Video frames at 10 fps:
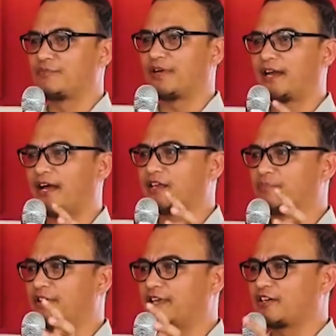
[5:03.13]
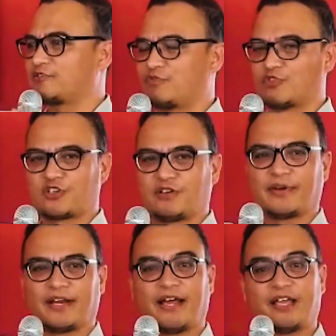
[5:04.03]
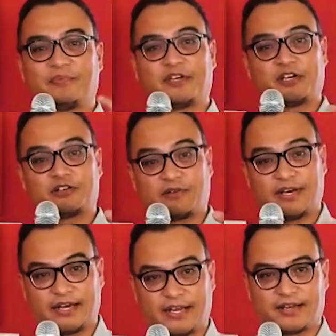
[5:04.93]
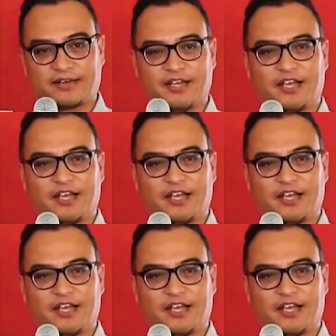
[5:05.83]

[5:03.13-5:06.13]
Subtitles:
ban ai pi ka exposure, ban ai pi ka training,